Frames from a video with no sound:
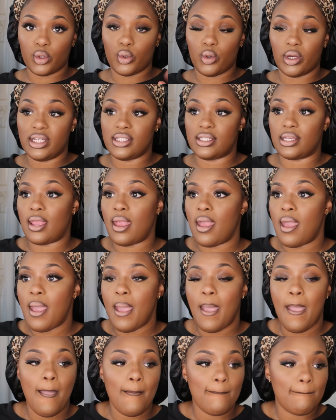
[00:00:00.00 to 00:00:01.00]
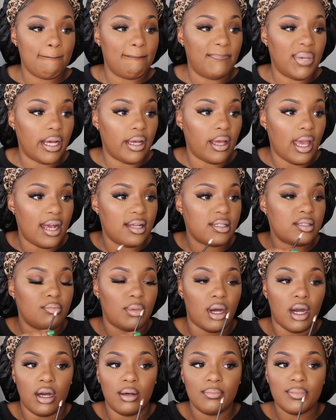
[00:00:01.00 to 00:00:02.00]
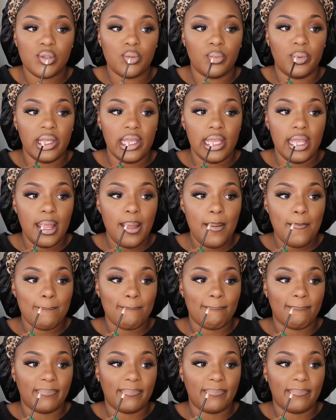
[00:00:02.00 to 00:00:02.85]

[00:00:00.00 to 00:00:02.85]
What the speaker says: crazy. But as moms, we,